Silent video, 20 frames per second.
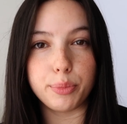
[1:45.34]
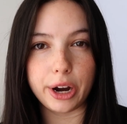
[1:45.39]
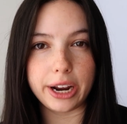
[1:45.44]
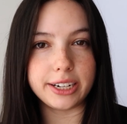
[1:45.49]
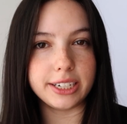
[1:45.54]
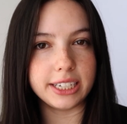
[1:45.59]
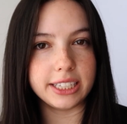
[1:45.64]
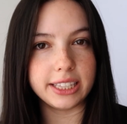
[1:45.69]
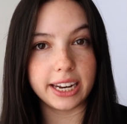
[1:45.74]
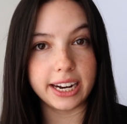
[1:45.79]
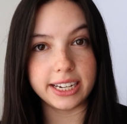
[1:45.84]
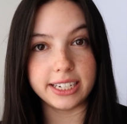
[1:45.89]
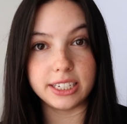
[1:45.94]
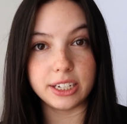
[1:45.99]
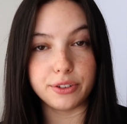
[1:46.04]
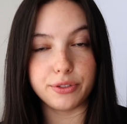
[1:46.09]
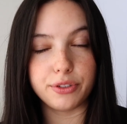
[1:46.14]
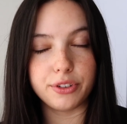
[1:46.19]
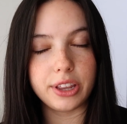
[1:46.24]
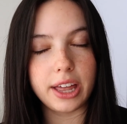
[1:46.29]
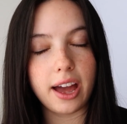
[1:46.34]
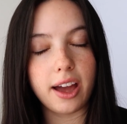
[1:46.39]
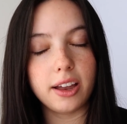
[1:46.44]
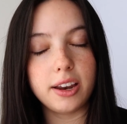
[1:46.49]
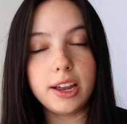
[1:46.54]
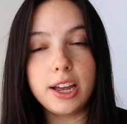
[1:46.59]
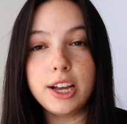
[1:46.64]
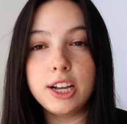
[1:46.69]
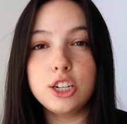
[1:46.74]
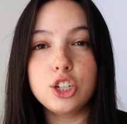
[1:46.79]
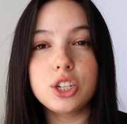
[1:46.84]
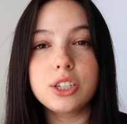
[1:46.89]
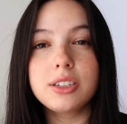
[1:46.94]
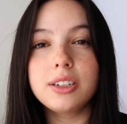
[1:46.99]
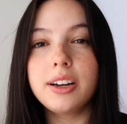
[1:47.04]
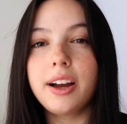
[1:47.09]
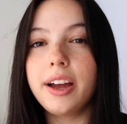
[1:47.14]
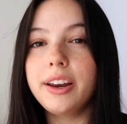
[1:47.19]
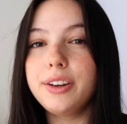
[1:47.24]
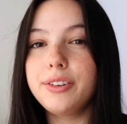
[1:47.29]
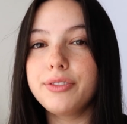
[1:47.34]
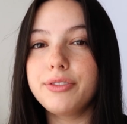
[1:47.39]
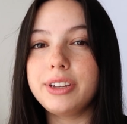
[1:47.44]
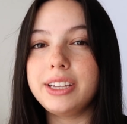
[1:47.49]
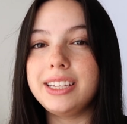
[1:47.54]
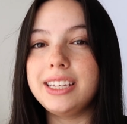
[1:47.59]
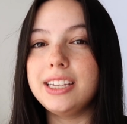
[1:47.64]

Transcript: branding that I did for that just to kind of